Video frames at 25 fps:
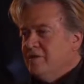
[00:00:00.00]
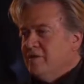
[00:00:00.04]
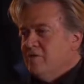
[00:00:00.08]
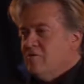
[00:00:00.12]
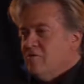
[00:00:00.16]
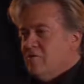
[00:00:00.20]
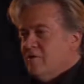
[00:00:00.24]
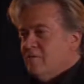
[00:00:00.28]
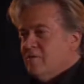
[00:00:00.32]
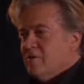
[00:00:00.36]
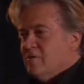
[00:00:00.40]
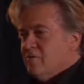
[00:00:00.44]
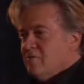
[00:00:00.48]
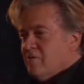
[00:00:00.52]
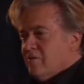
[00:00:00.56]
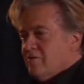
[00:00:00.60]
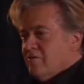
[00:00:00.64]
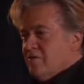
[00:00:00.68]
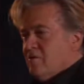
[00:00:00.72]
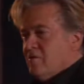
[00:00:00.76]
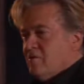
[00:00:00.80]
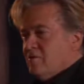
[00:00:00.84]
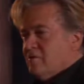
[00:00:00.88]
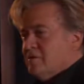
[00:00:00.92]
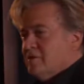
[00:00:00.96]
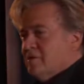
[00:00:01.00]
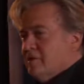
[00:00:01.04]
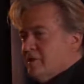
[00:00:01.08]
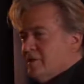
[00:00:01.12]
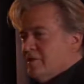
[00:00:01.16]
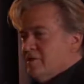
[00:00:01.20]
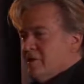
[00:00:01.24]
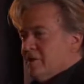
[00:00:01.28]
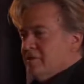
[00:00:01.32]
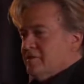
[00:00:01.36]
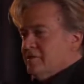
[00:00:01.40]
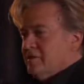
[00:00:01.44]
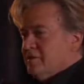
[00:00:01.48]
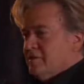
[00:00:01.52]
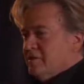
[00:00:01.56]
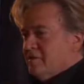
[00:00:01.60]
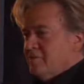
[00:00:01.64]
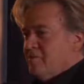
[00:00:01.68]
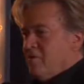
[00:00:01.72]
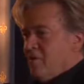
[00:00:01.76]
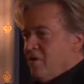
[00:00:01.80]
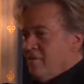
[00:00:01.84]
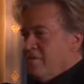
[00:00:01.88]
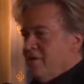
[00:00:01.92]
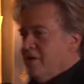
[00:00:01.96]
criminal referrals to the Justice
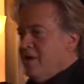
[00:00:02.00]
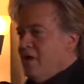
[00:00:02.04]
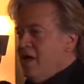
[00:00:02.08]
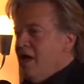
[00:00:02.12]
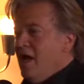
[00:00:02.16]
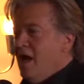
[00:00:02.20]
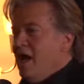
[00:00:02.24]
Department.